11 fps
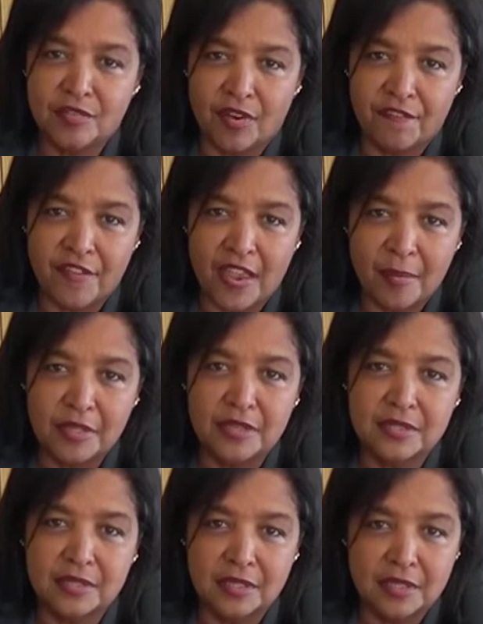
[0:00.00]
of our
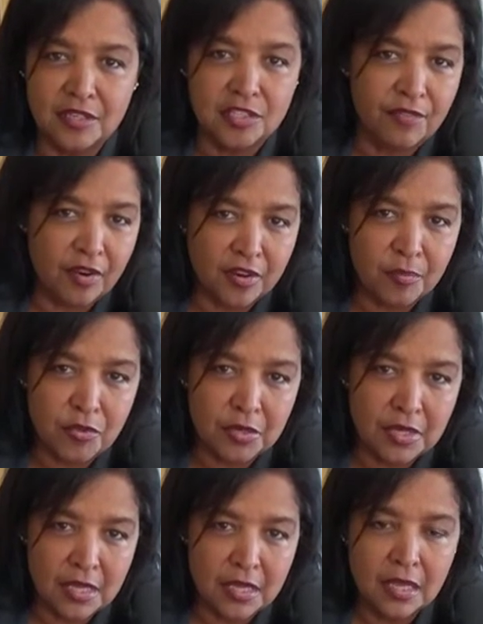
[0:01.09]
families and the needs of our
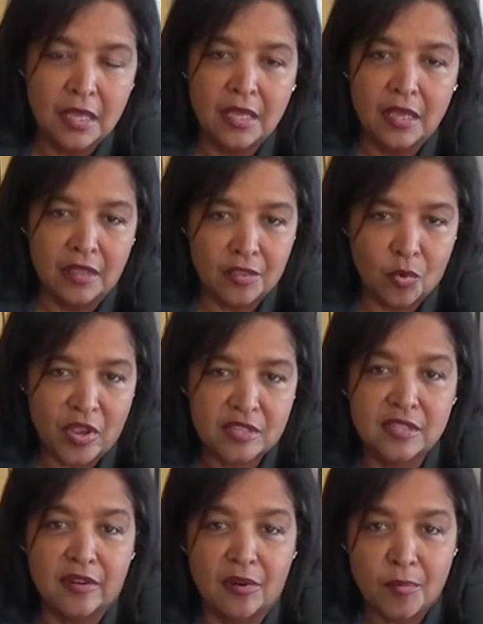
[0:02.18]
community in the ways
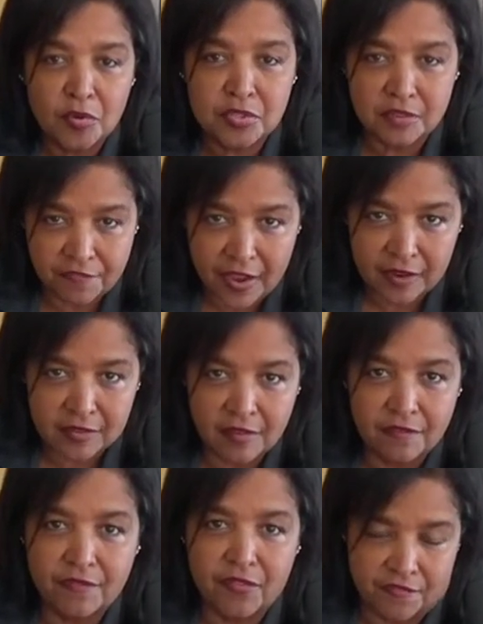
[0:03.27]
that are most effective
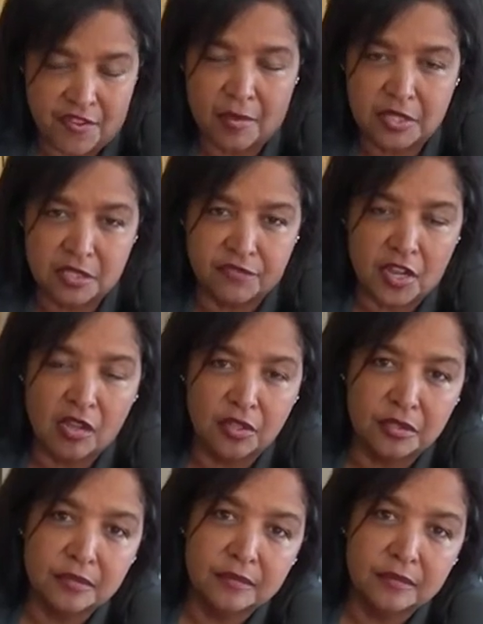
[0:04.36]
for families of color.